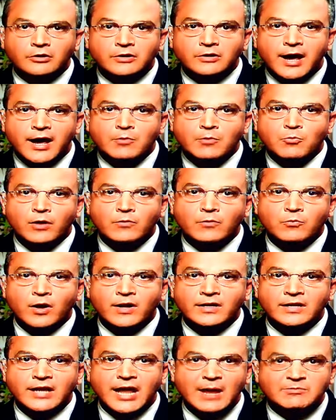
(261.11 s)

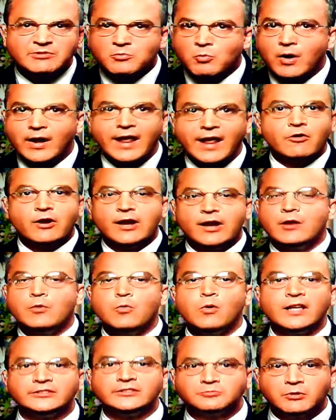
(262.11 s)
911 tapes and whatever anyone
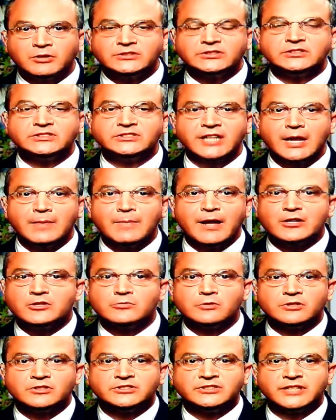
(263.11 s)
else wants to say about
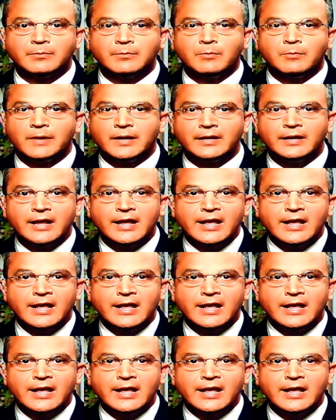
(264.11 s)
George Zimmerman.